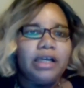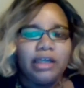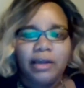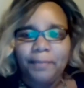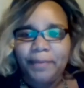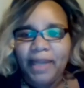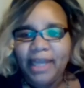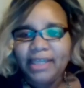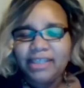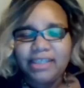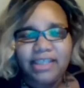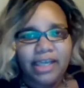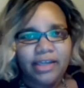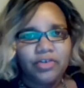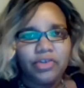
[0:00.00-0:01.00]
compliance
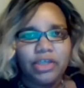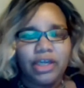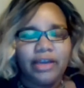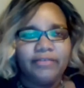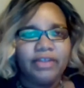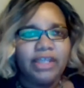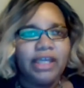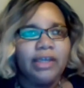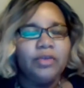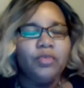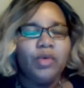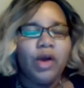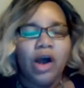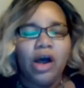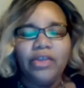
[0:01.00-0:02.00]
standards and
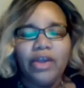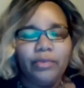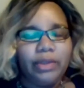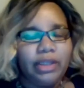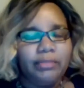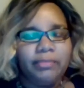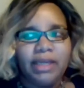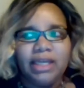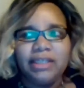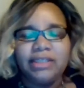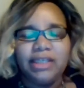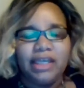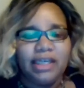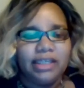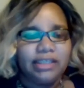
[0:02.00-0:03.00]
everything, all that really
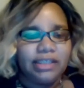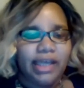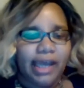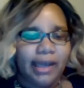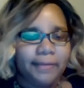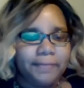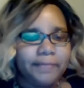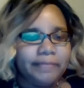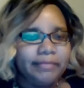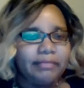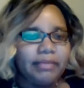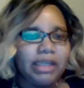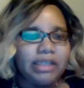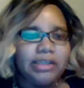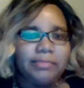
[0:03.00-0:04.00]
means is that
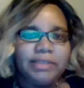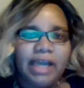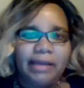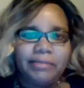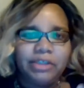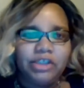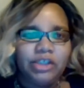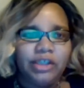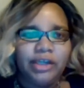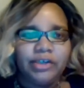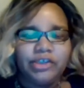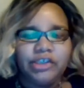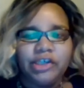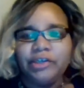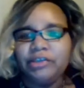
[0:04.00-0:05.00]
sometimes
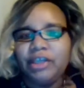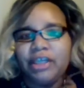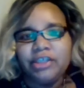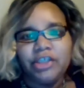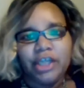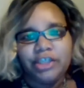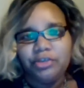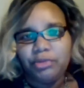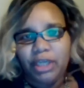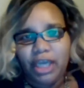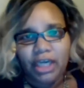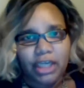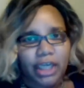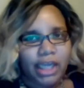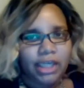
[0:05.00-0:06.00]
there's certain things that you
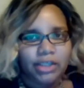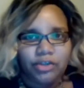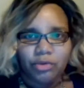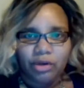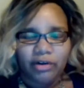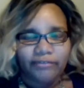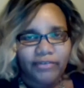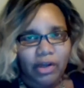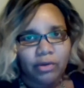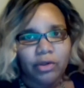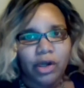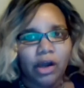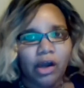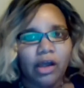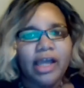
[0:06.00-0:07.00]
can and can't do on a phone
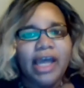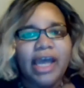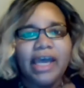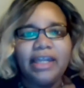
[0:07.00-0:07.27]
call,